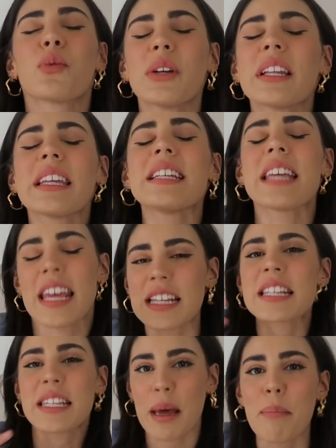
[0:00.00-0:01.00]
really take
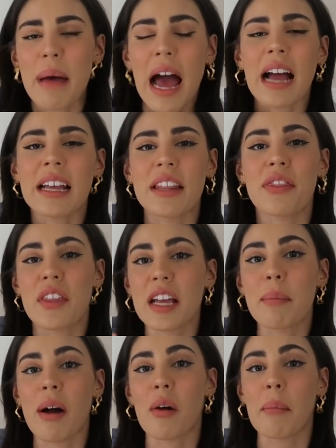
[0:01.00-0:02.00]
a step back and
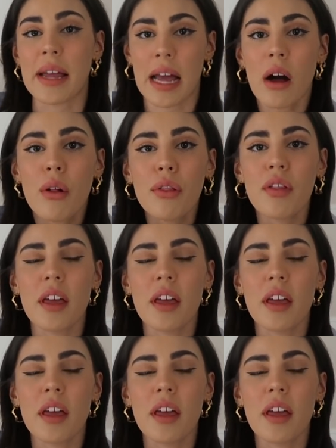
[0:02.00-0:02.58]
think about my health